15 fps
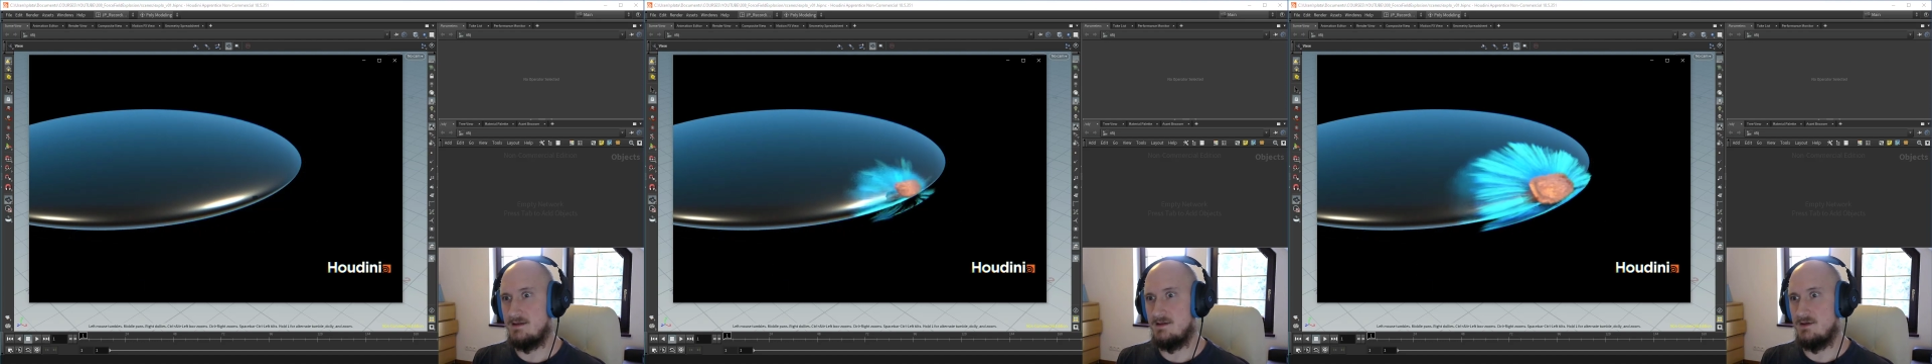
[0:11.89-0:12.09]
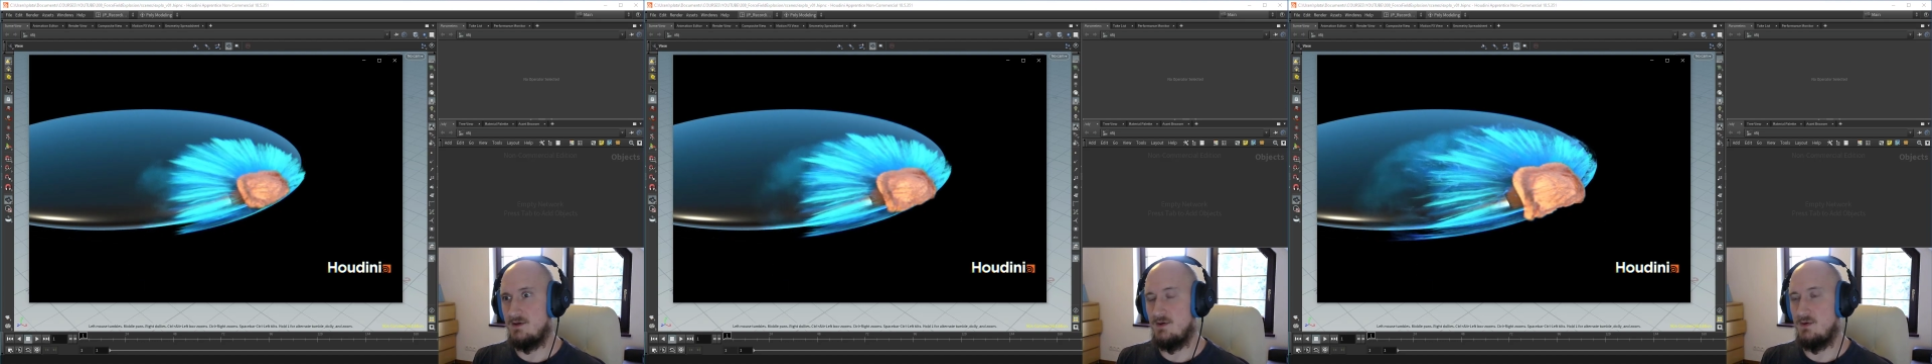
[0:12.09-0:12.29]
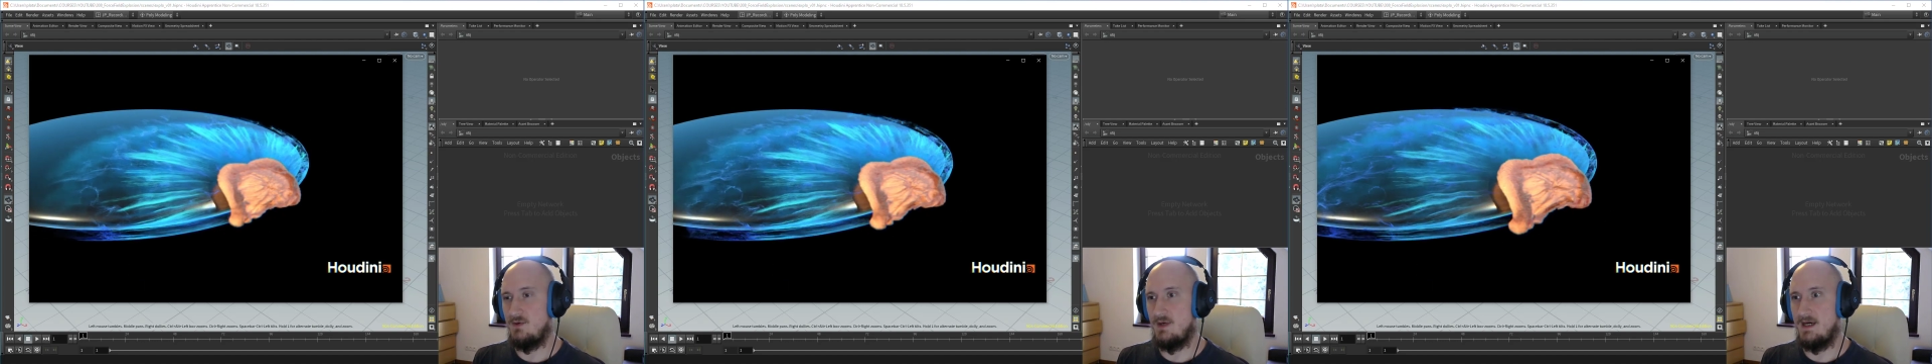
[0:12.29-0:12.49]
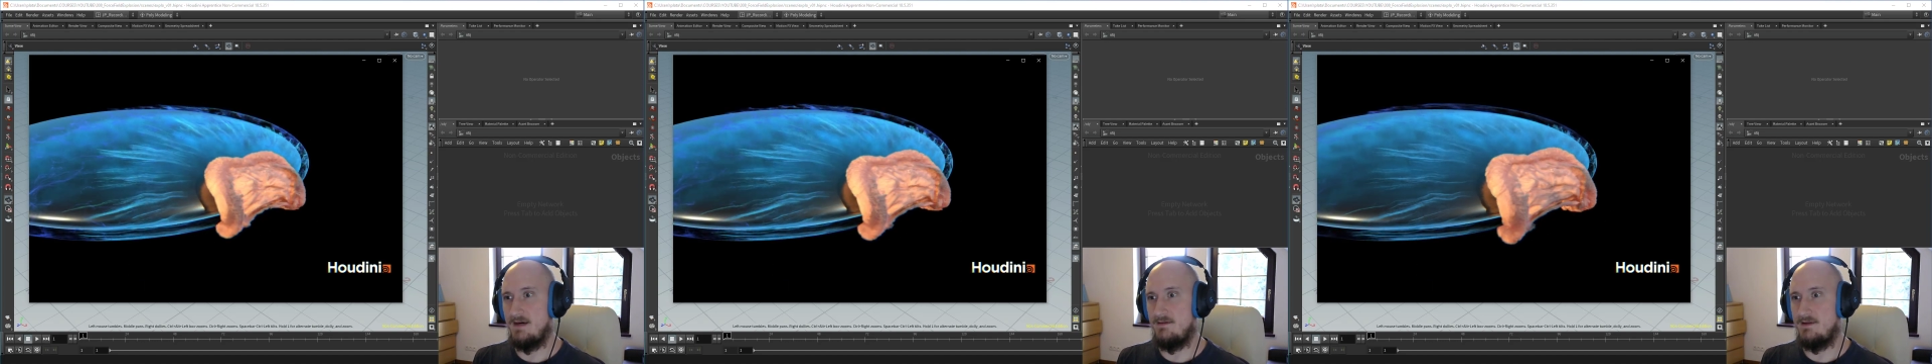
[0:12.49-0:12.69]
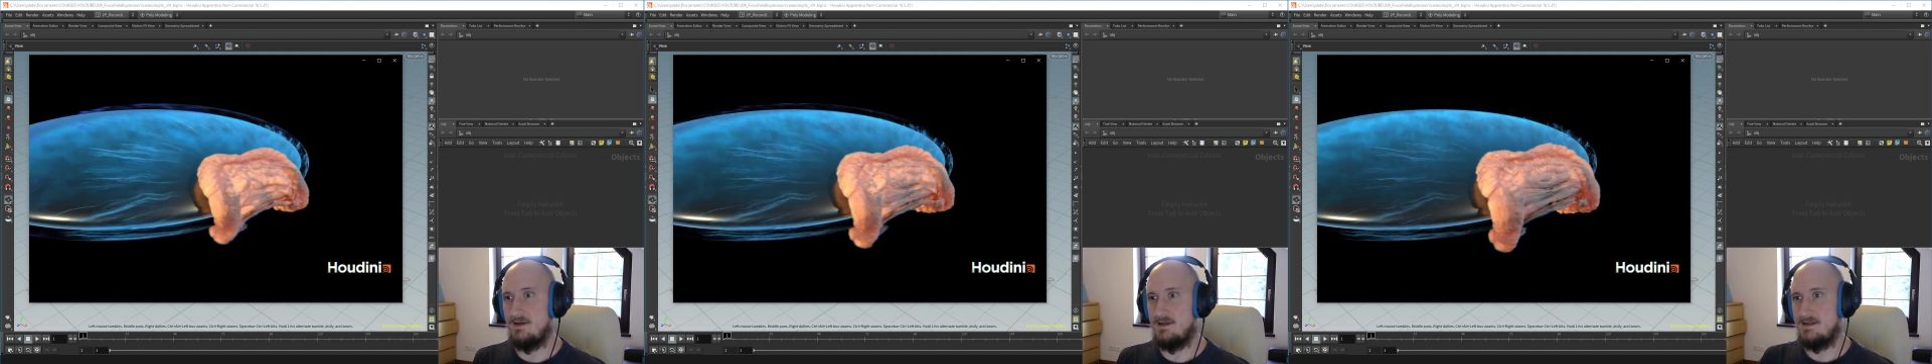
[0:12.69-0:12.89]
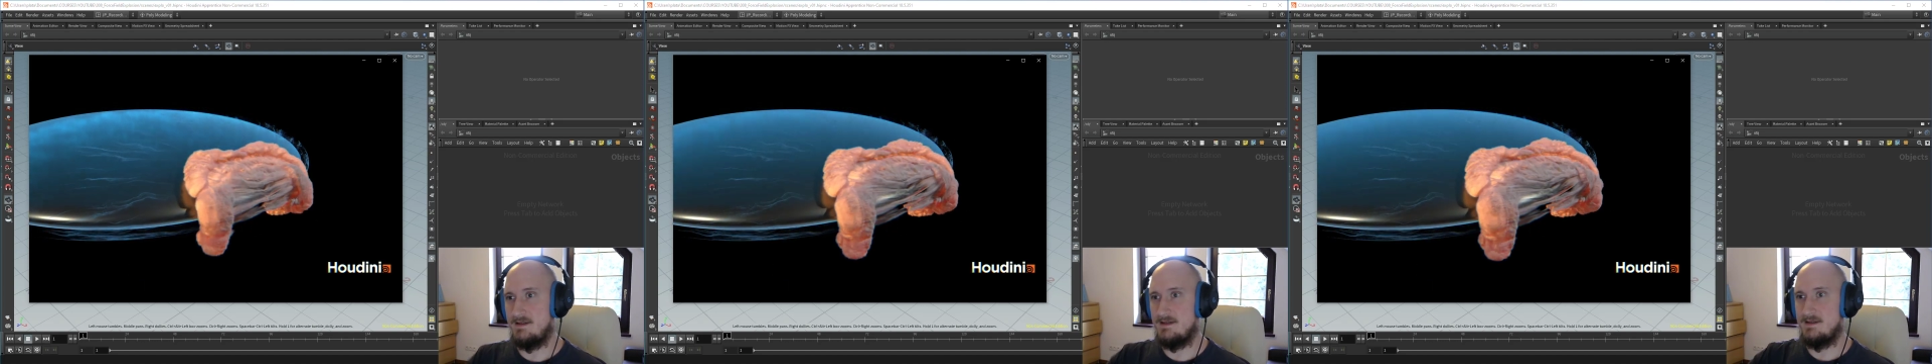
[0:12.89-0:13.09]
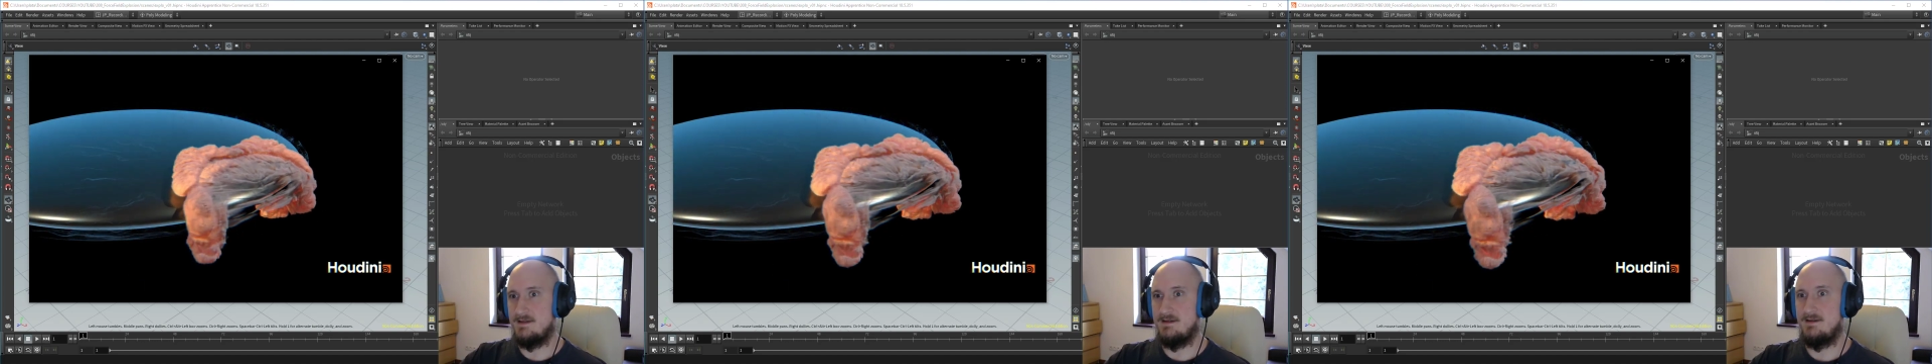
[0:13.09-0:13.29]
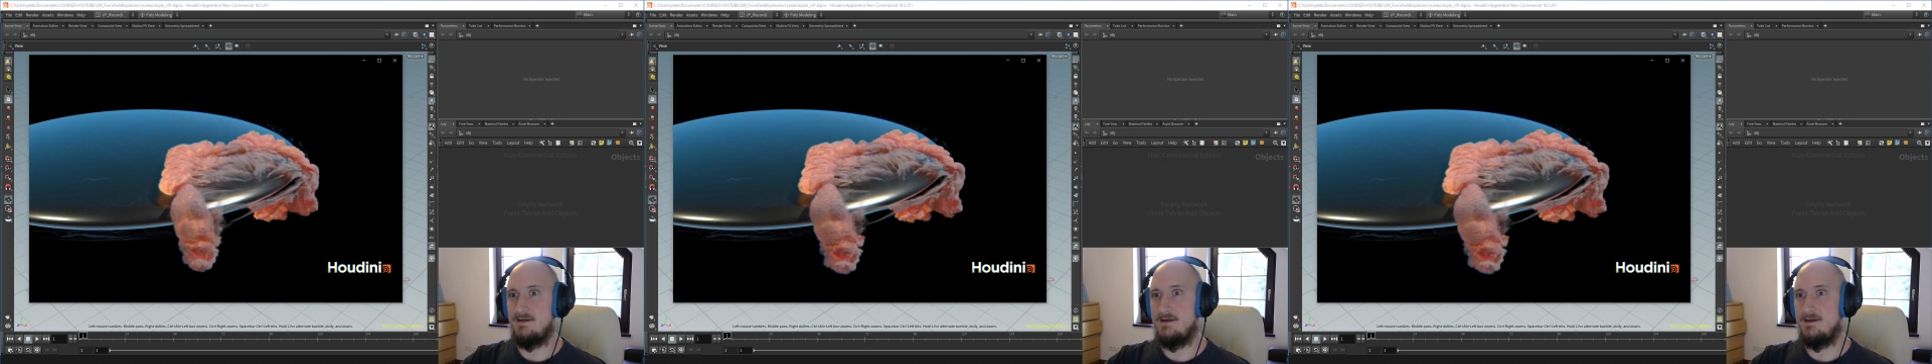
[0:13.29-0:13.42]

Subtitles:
So you have this